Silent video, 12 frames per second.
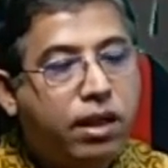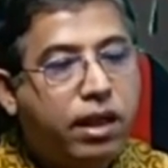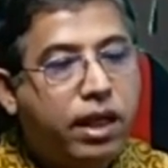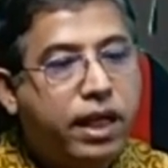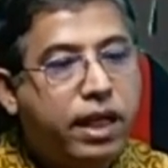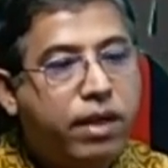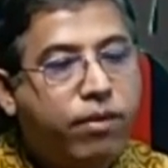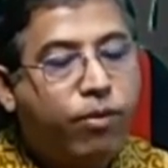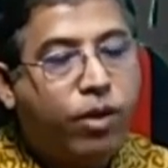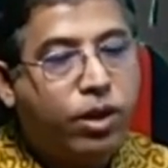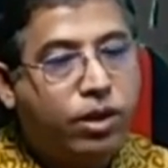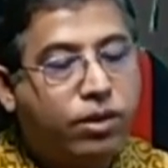Any
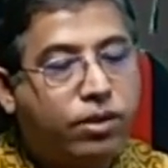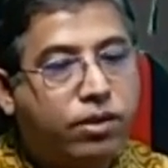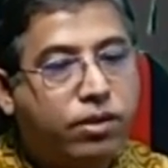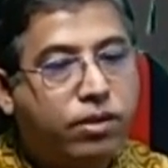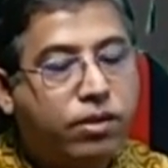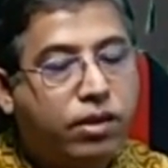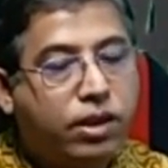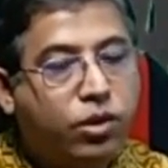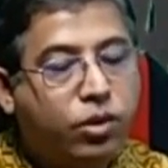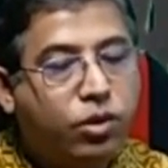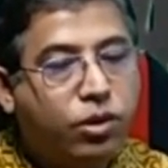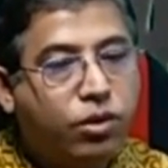poisons, you
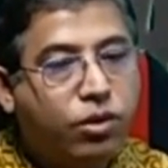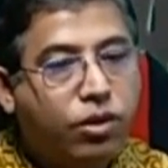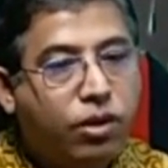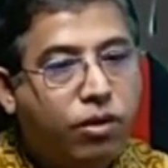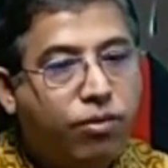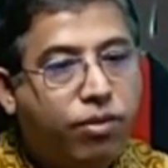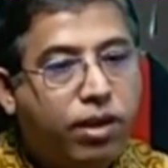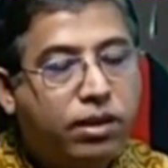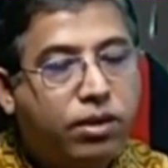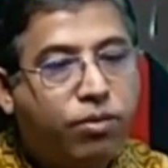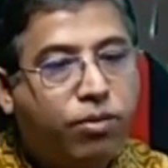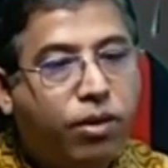should first
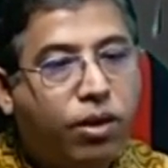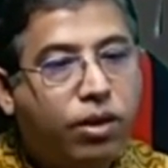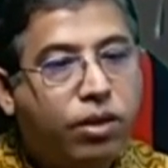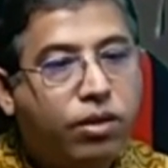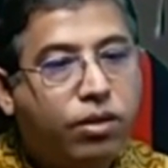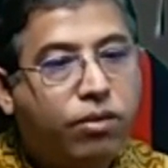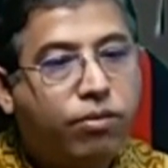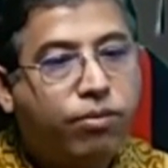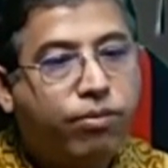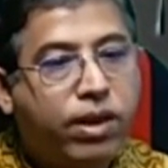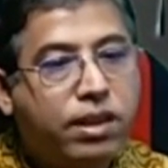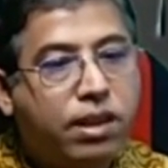of all
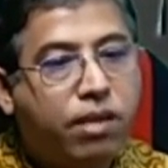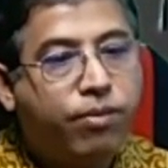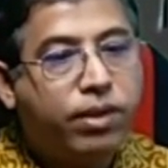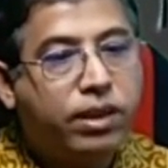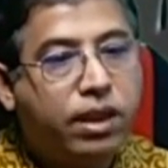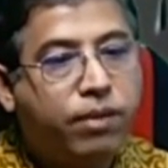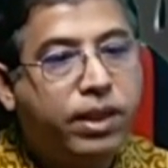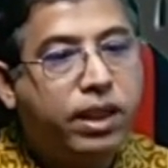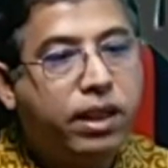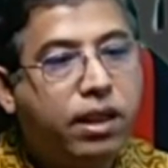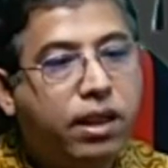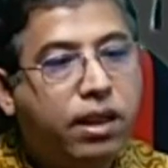manage the patient
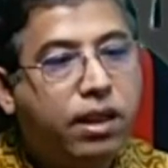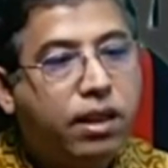immediately.